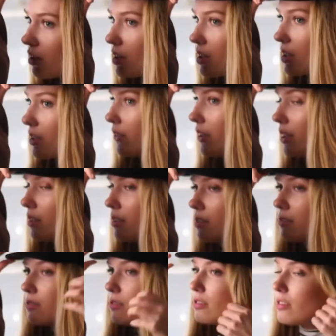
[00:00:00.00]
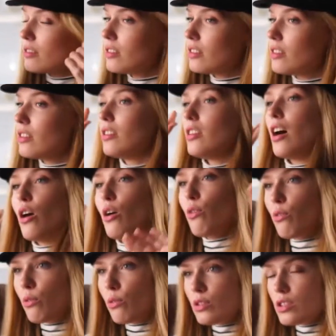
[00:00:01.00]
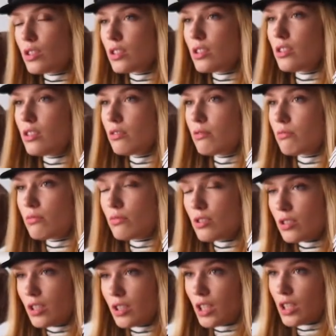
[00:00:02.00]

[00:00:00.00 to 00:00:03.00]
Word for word: that's really where the success component really comes in